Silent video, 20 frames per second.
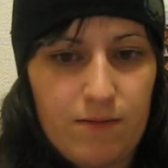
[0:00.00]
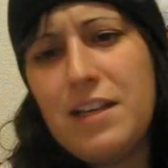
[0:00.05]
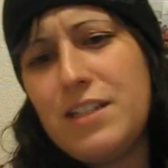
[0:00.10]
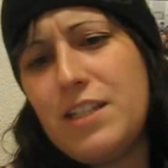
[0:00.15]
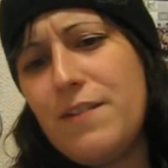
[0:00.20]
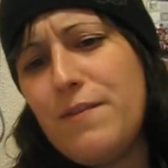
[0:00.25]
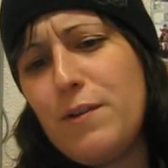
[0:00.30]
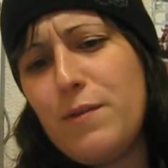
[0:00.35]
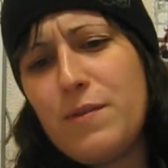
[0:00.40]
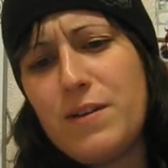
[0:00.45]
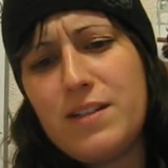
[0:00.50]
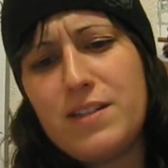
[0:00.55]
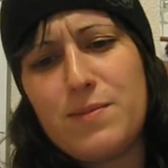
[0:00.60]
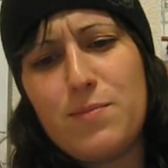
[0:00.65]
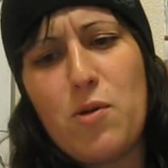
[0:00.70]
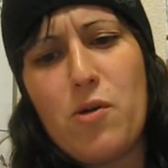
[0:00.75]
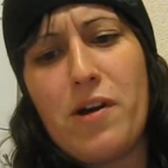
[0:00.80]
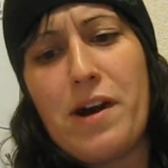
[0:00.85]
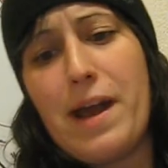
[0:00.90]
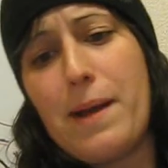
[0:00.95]
So everyone's
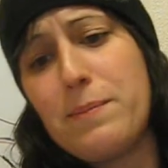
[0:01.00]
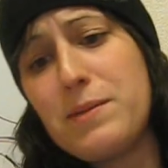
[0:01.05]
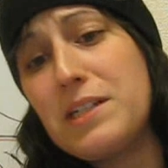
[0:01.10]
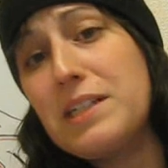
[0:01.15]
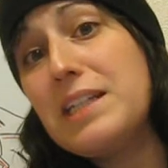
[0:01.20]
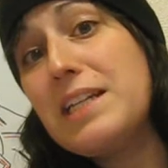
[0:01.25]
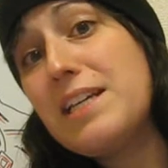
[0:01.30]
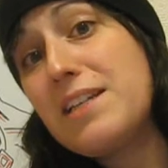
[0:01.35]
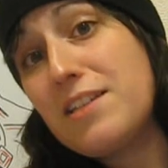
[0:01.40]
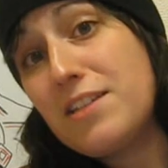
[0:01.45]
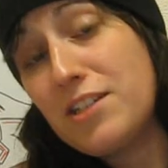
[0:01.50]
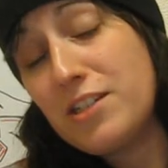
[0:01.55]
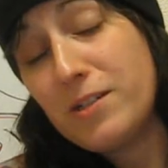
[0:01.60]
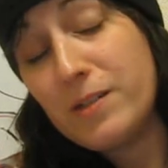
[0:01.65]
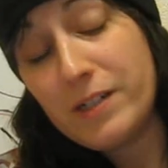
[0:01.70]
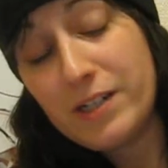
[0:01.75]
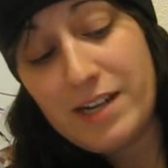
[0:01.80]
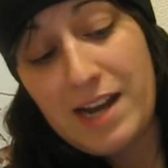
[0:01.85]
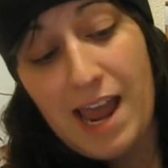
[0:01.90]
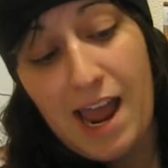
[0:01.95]
more apt to listen to
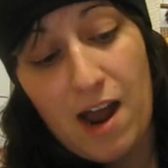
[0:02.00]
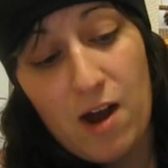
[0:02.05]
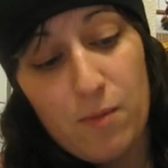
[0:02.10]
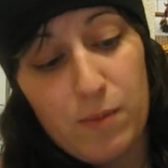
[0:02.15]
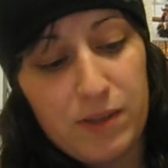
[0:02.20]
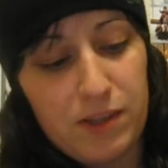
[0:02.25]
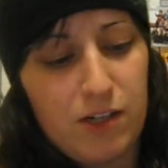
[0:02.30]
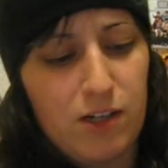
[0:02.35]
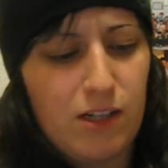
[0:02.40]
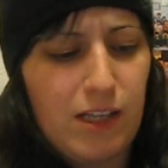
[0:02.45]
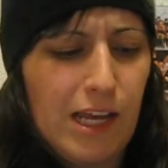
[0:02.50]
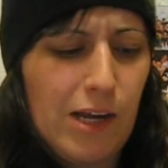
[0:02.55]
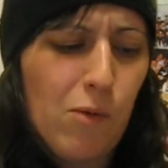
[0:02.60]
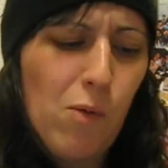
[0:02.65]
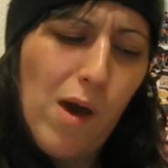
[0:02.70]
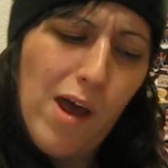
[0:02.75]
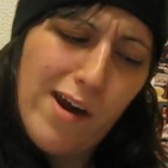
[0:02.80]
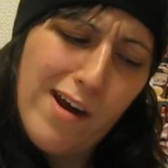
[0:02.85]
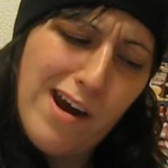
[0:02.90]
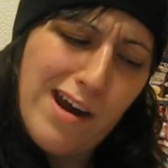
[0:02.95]
her now, but they're like,
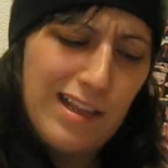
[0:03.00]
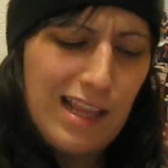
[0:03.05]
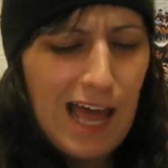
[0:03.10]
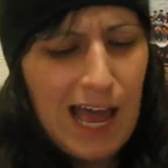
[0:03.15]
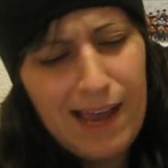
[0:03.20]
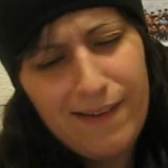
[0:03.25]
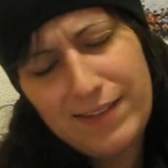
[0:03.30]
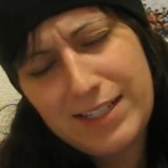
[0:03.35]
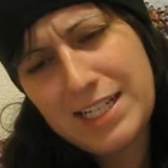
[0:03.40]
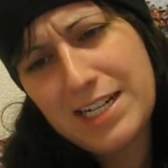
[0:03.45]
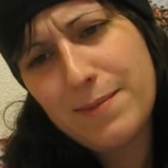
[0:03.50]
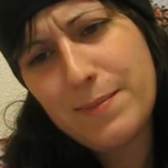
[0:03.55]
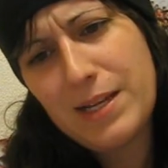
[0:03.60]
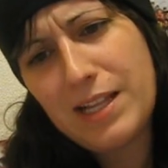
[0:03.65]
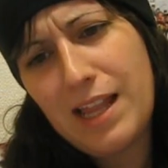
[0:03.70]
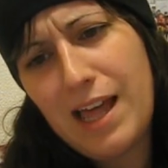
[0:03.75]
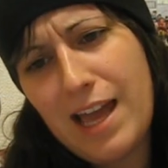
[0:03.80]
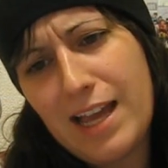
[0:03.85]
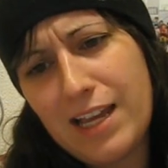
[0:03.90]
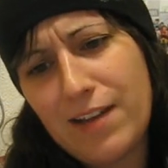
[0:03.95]
what are our lives gonna be
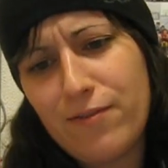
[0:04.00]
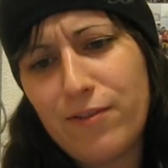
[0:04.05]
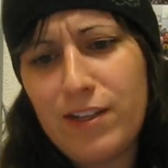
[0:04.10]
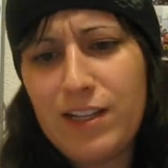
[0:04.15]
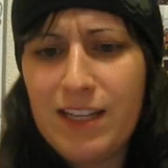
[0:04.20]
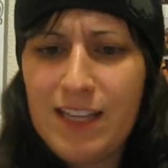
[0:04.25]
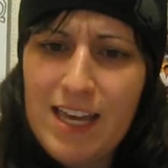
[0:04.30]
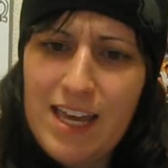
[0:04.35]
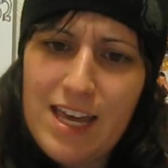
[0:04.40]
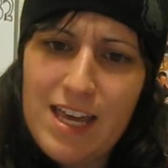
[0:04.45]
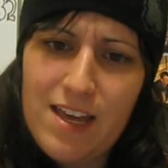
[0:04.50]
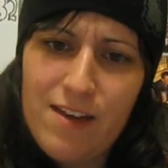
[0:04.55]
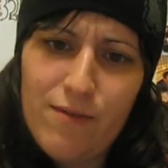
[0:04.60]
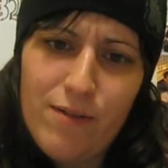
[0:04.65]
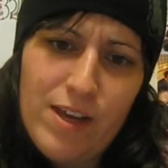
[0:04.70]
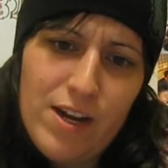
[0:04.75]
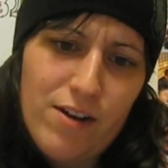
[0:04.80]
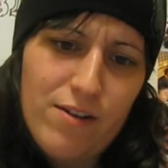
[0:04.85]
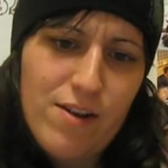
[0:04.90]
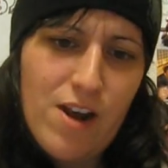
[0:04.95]
like if we leave?
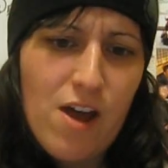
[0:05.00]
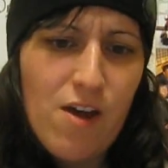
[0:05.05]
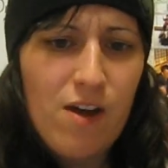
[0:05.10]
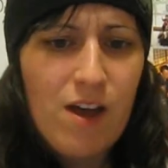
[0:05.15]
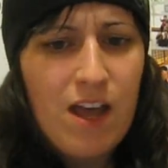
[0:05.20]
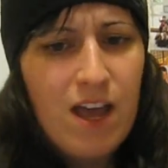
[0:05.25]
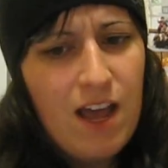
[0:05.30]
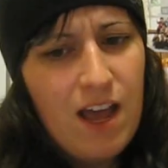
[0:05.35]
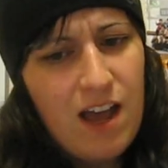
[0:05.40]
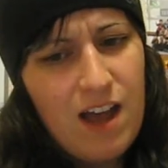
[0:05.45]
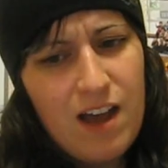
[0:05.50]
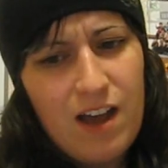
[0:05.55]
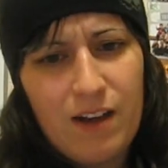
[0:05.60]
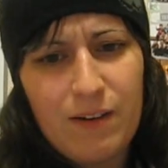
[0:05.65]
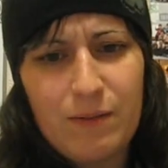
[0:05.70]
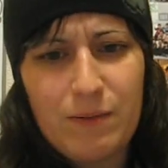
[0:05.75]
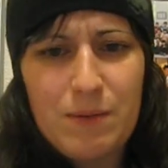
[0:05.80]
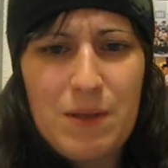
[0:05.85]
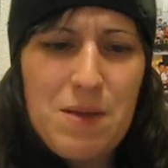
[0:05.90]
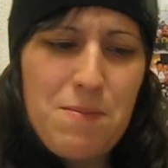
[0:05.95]
We don't
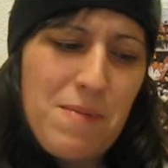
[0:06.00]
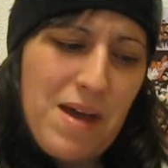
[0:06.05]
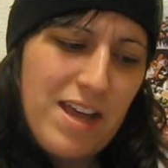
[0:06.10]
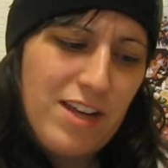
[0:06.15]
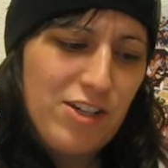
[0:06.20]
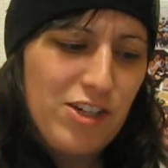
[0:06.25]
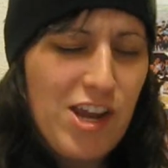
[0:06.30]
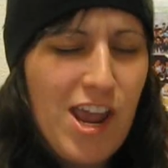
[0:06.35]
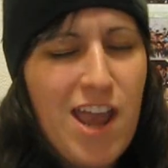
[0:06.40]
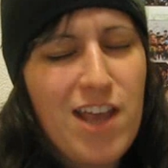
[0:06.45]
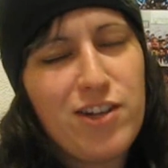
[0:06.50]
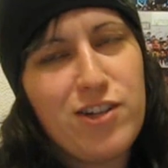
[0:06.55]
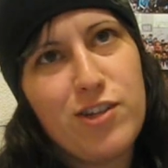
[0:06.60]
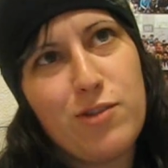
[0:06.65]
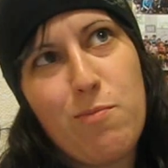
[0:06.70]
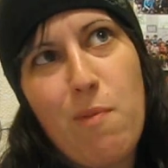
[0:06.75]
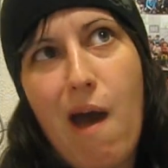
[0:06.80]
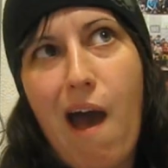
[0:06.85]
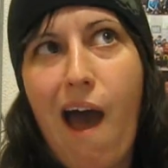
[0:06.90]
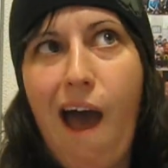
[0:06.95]
know. He might change
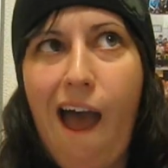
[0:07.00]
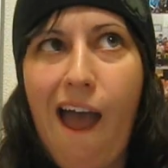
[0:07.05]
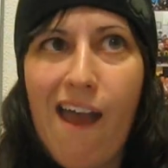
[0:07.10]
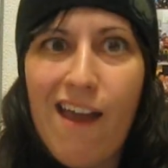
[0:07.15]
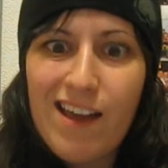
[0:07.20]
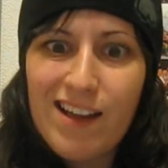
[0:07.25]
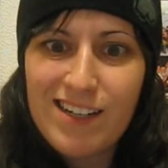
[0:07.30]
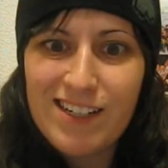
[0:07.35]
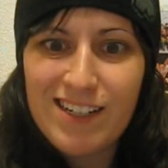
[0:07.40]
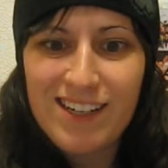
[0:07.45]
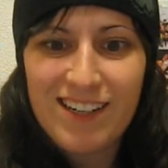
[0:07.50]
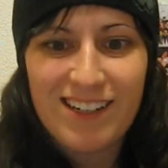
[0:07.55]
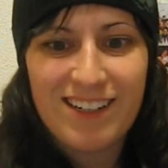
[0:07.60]
his mind.